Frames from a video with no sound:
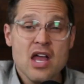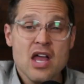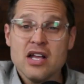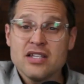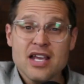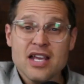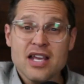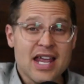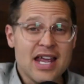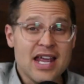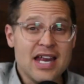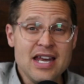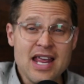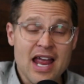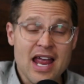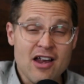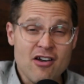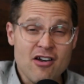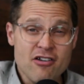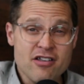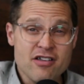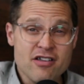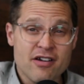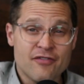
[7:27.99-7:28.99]
to any
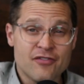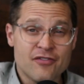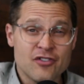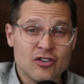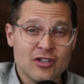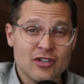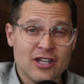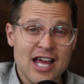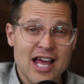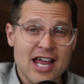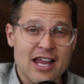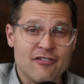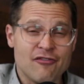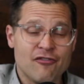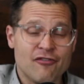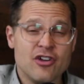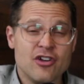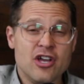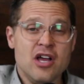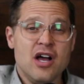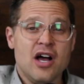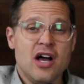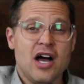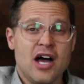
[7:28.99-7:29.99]
area of your life,
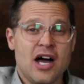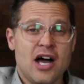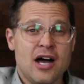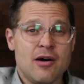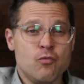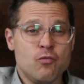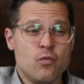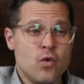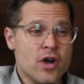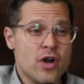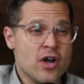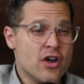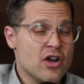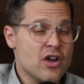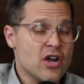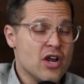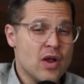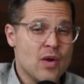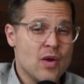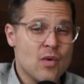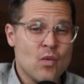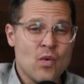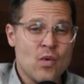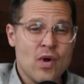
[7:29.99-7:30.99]

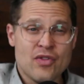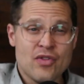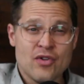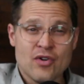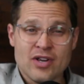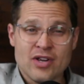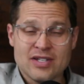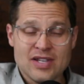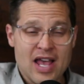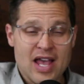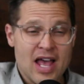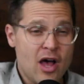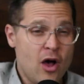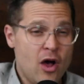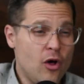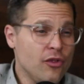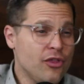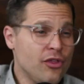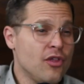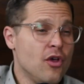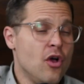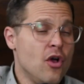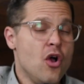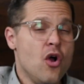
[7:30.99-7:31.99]
whether it's
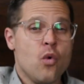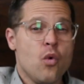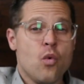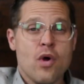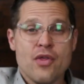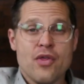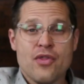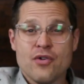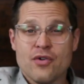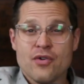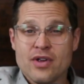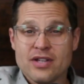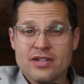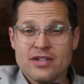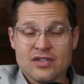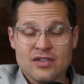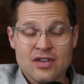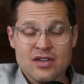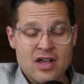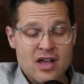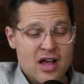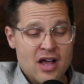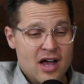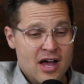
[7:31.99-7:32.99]
health, whether it's
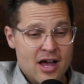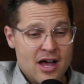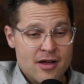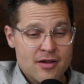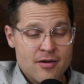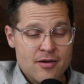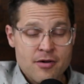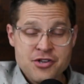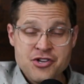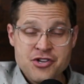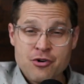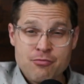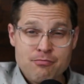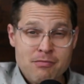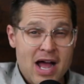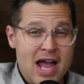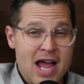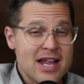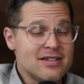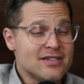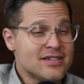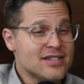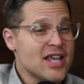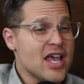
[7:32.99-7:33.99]
your
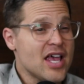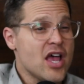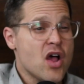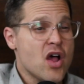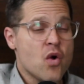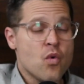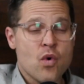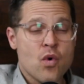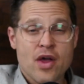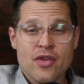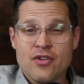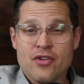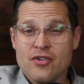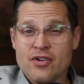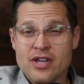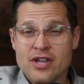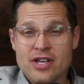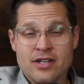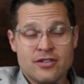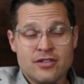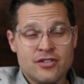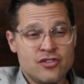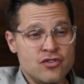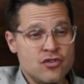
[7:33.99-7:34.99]
mindset, whether
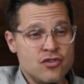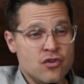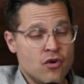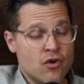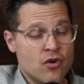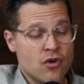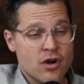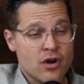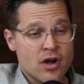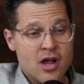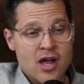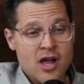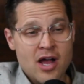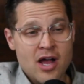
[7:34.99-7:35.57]
it's your